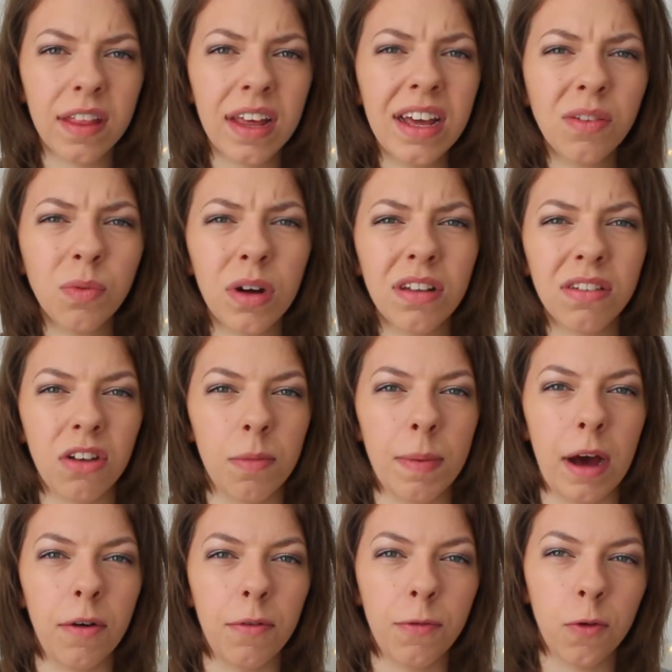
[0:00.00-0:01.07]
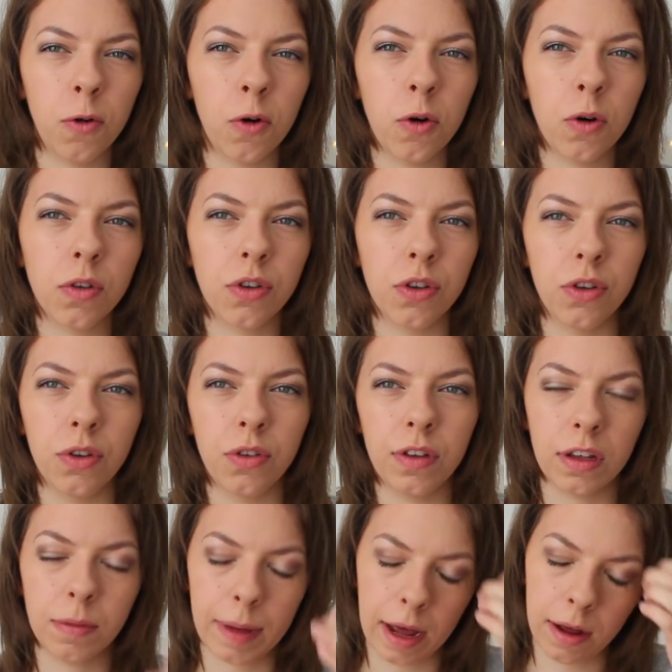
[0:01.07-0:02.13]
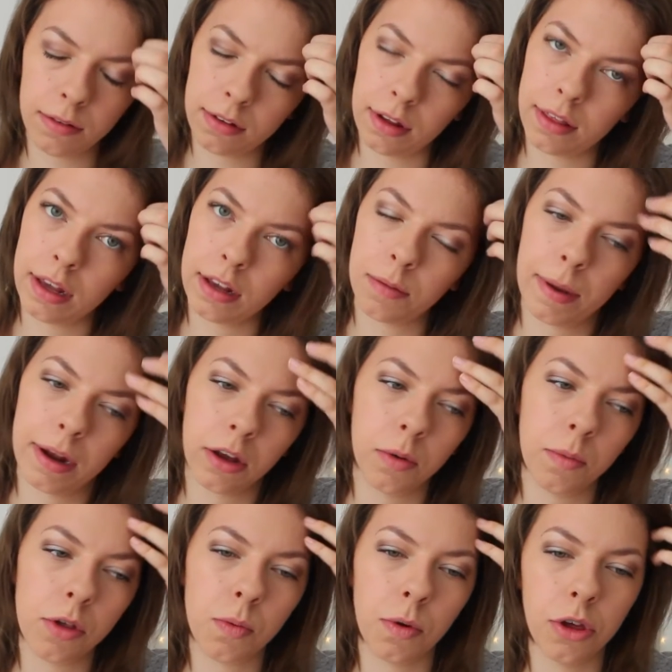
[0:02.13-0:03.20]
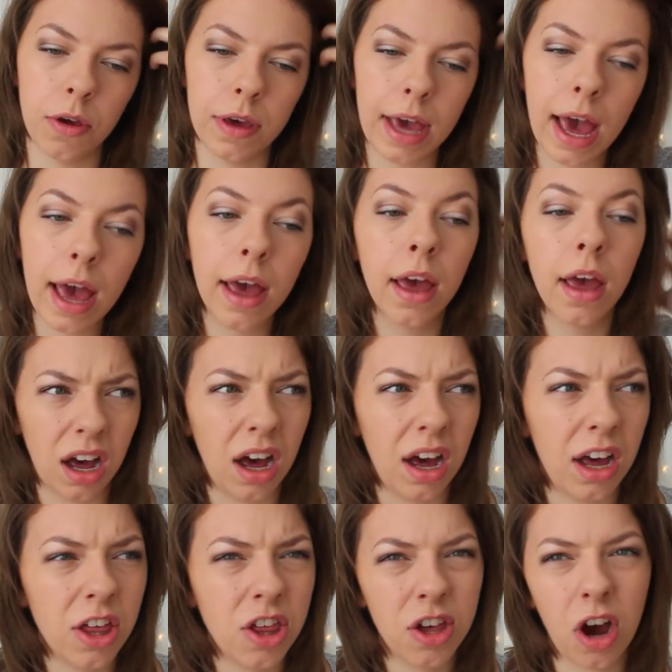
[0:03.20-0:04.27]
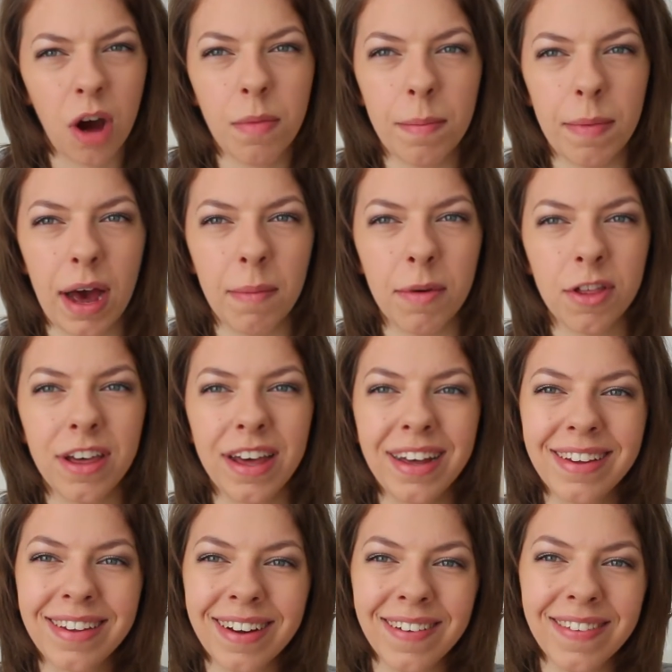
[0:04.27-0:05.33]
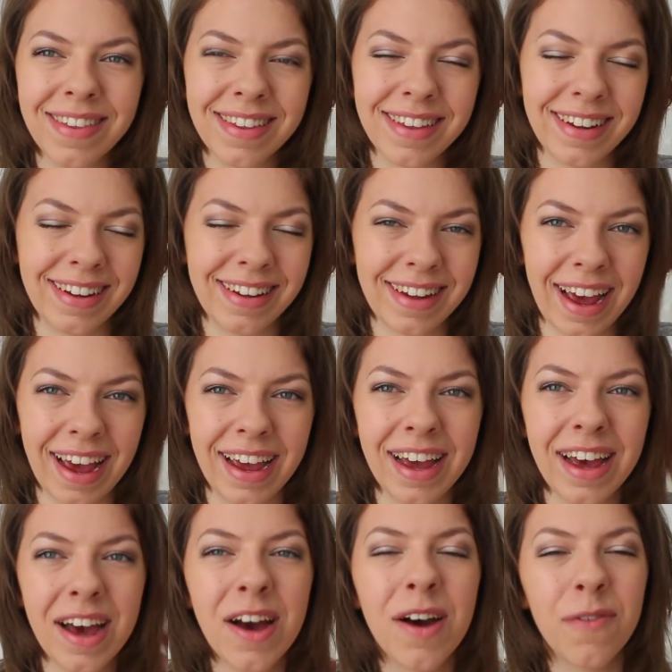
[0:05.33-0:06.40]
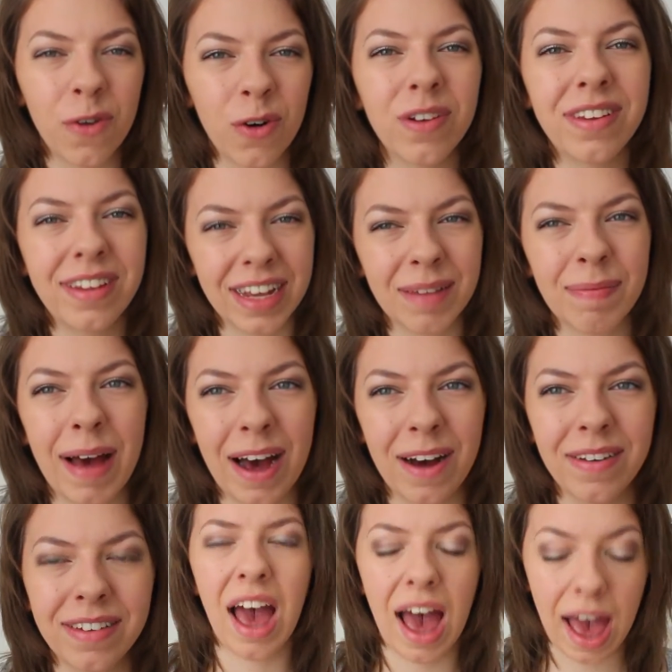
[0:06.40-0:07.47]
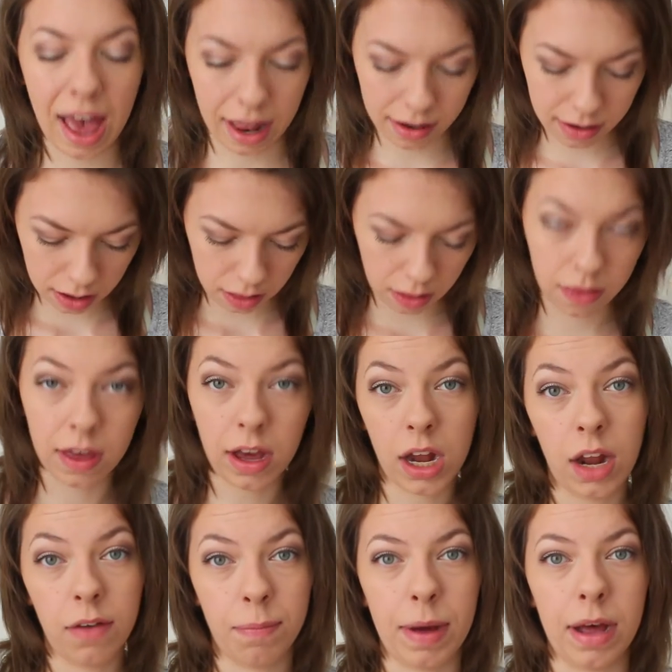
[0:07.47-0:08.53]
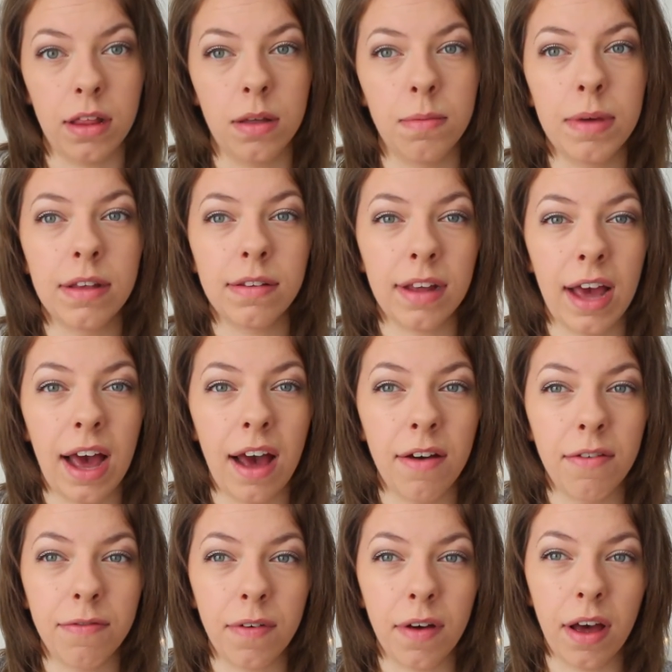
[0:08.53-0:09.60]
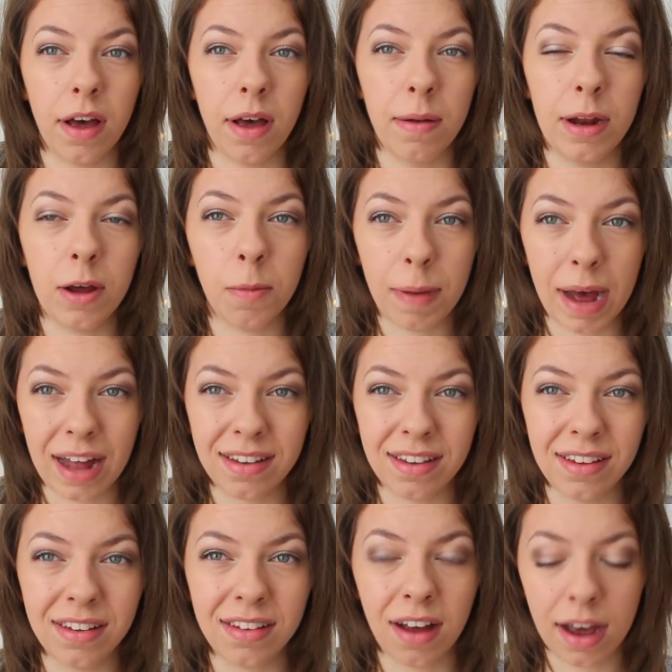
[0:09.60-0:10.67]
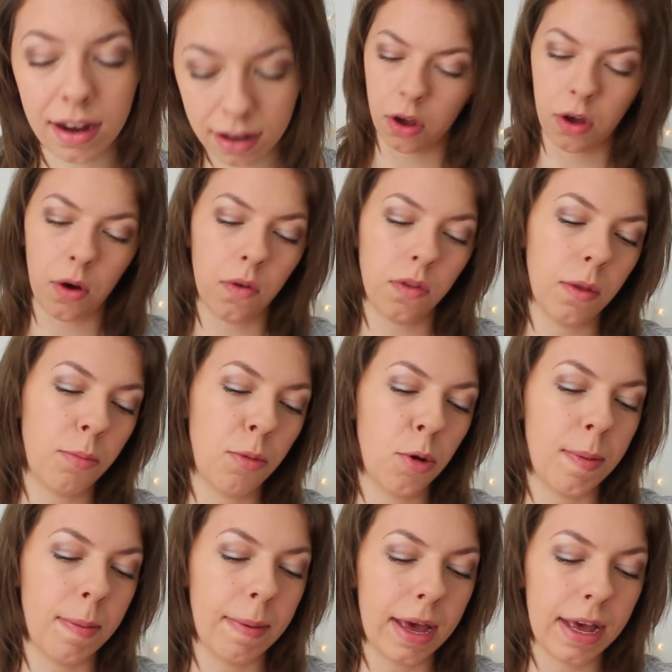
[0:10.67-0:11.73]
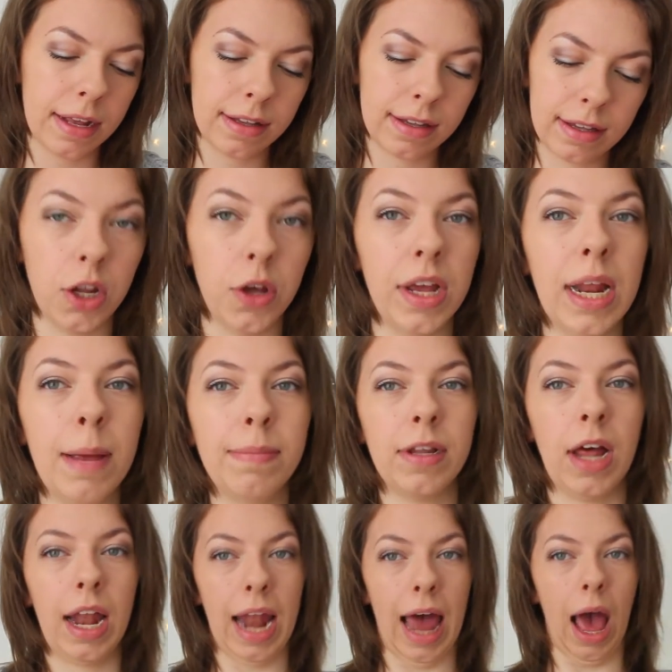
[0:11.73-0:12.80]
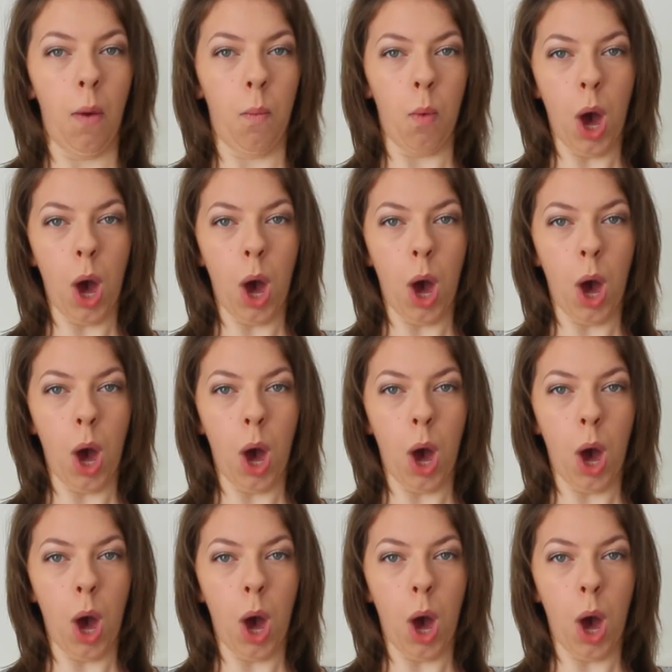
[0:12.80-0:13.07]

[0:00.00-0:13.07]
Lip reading: These ones are about £4 to £6, I think, depending on which one you get. I actually can't remember how much it is, so I'm just gonna say £4 to £6. And the thing I love about them is they have little pads inside, so on the booby bits, so you need to start like,